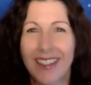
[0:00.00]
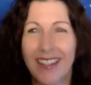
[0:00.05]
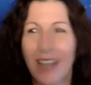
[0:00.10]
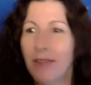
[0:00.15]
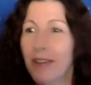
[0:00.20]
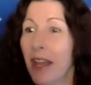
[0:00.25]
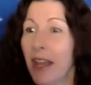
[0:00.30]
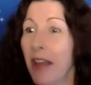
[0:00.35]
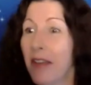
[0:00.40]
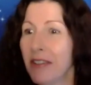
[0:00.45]

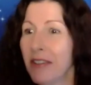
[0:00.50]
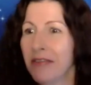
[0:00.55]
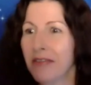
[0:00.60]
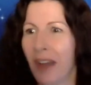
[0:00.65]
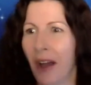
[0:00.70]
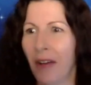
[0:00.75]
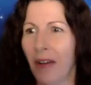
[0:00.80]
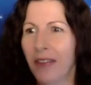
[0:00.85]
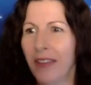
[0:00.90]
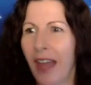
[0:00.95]
Have you ever
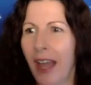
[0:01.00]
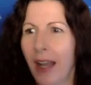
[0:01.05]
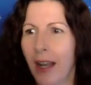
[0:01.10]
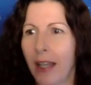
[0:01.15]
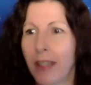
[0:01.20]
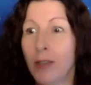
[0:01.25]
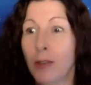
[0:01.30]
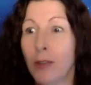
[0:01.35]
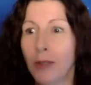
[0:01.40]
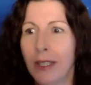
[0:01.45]
felt that?
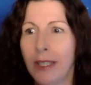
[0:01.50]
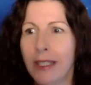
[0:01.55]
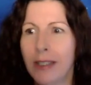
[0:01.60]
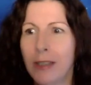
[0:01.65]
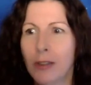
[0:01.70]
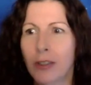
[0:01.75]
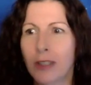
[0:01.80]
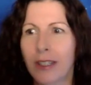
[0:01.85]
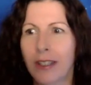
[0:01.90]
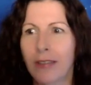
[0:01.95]
Like you
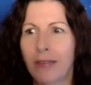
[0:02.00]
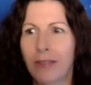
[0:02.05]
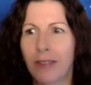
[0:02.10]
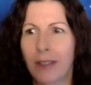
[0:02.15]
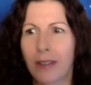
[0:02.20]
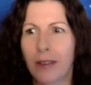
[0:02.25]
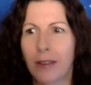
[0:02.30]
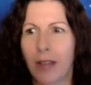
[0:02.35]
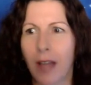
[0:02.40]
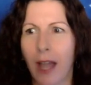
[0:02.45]
literally
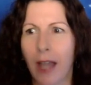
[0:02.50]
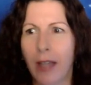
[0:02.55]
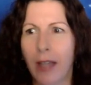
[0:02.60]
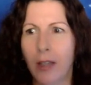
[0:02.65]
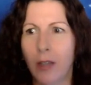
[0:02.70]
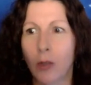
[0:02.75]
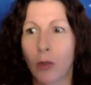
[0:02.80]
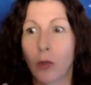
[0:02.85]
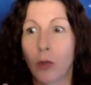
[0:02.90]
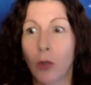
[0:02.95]
feel like
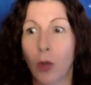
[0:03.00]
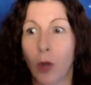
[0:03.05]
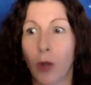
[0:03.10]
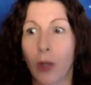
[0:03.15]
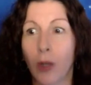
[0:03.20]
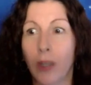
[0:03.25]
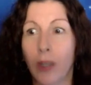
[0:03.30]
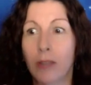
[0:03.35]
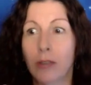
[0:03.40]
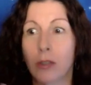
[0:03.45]
you're
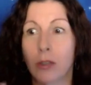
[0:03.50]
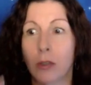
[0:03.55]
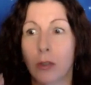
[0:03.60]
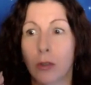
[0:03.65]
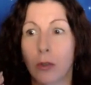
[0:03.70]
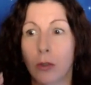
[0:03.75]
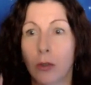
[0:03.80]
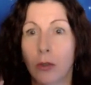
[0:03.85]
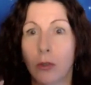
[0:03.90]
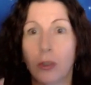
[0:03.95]
going
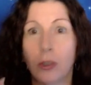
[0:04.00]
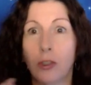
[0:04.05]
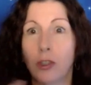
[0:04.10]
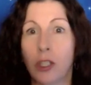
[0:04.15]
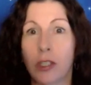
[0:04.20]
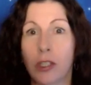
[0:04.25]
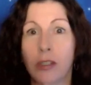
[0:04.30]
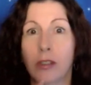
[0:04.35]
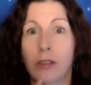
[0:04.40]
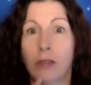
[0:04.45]
to
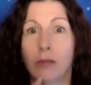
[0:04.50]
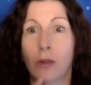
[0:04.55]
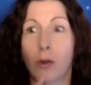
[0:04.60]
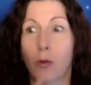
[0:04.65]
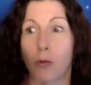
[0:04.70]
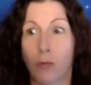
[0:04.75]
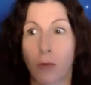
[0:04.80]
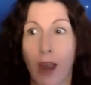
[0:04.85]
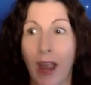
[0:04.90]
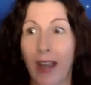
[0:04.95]
just
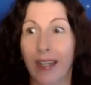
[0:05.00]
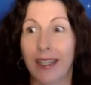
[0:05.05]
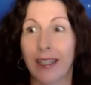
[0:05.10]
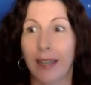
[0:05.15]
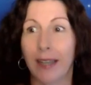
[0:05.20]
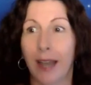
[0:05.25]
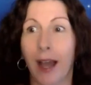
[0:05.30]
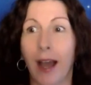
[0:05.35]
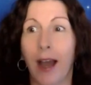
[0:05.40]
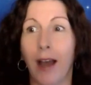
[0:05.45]
crack
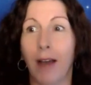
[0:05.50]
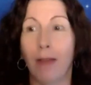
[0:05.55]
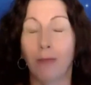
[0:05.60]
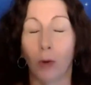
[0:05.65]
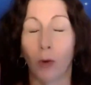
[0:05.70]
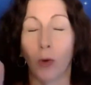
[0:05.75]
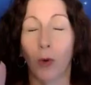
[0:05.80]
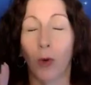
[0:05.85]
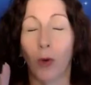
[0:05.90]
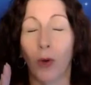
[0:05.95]
in half
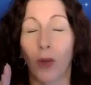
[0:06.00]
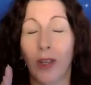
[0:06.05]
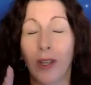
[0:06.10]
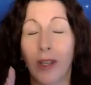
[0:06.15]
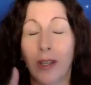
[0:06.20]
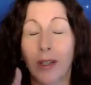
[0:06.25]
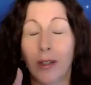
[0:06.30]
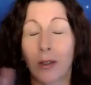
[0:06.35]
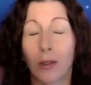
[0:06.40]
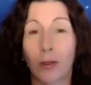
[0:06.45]
or
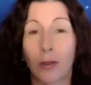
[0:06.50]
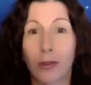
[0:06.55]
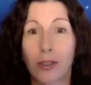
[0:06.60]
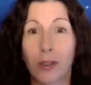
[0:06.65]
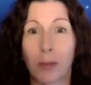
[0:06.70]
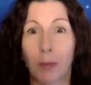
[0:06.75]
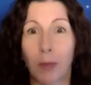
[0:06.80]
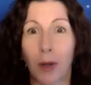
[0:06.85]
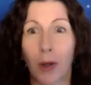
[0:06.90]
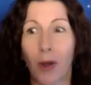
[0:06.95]
lose
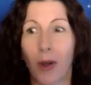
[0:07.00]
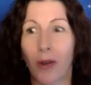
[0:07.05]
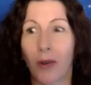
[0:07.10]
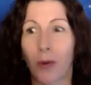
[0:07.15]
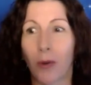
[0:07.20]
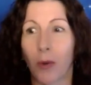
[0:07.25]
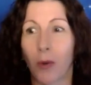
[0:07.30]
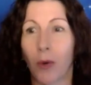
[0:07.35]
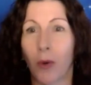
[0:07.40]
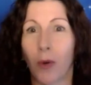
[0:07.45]
the plot
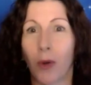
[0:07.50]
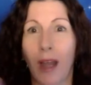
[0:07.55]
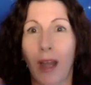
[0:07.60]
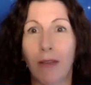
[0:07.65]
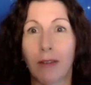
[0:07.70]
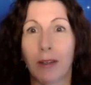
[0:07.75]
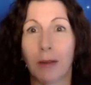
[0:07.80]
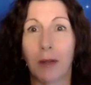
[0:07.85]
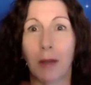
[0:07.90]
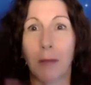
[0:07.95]
or
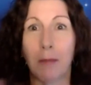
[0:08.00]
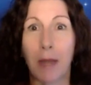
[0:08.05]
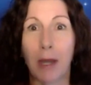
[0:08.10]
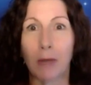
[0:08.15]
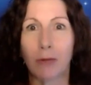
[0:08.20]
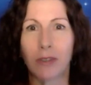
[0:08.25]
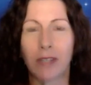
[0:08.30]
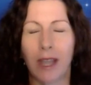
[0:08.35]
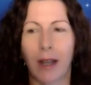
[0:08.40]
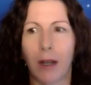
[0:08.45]
have a
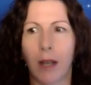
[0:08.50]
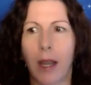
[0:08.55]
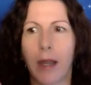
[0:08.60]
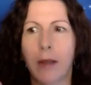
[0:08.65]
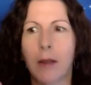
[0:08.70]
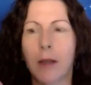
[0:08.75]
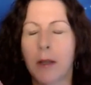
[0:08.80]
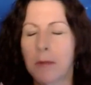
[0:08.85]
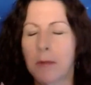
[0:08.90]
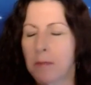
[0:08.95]
meltdown.
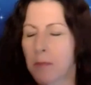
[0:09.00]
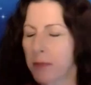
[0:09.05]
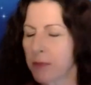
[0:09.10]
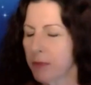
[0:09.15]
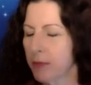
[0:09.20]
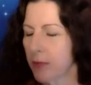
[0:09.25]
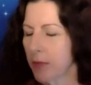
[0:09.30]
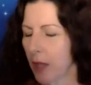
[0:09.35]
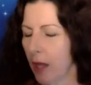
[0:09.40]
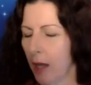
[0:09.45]
Like
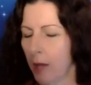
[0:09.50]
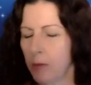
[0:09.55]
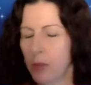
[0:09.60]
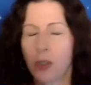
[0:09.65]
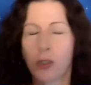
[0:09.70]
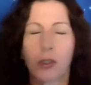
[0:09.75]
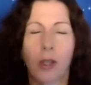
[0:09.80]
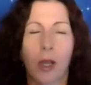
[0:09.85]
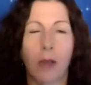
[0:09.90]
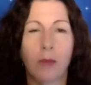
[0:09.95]

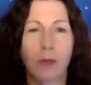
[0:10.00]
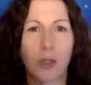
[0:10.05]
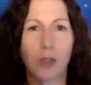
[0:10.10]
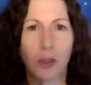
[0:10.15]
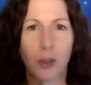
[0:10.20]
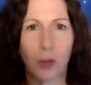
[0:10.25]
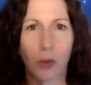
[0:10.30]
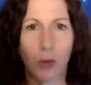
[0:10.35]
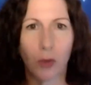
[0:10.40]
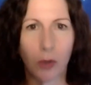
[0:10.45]
I'm
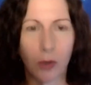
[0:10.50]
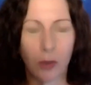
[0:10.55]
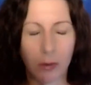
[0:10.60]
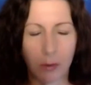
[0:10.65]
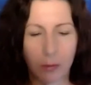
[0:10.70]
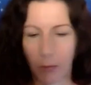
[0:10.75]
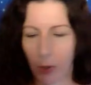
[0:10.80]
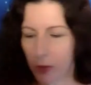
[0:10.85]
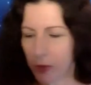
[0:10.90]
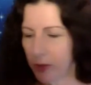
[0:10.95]
sure
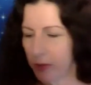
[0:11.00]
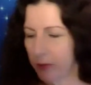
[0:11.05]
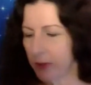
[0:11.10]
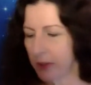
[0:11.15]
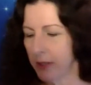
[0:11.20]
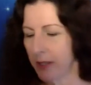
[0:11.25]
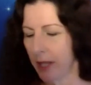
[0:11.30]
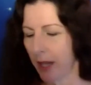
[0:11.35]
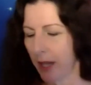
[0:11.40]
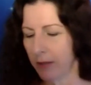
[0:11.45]
most of
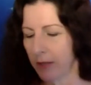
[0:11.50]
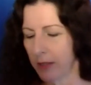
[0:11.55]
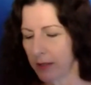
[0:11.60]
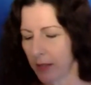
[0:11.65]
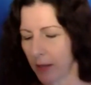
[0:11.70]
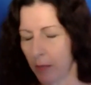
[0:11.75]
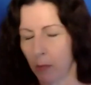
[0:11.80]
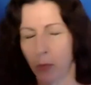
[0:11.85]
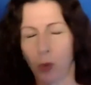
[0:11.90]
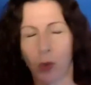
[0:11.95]
us have at
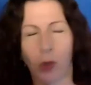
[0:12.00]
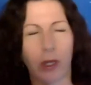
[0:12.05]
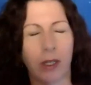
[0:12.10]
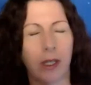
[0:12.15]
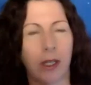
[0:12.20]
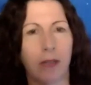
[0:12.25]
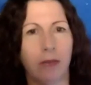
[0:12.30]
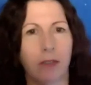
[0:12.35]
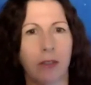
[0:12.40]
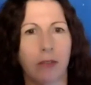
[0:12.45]
some
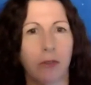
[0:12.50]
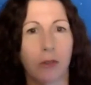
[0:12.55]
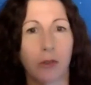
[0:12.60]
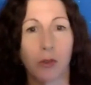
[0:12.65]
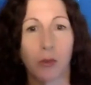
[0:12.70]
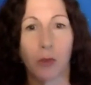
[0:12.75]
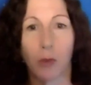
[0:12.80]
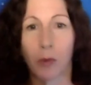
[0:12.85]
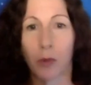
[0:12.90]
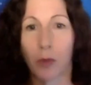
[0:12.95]
point, even if it
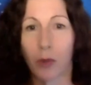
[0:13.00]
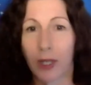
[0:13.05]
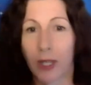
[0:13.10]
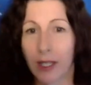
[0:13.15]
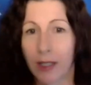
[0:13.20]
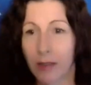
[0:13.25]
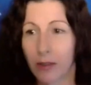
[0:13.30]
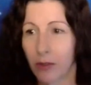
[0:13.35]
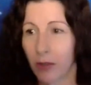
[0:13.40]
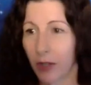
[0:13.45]
was when we were
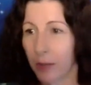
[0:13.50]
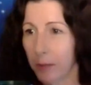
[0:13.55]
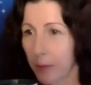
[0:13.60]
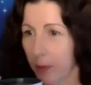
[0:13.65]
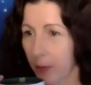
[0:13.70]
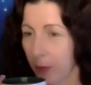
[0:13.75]
kids, right?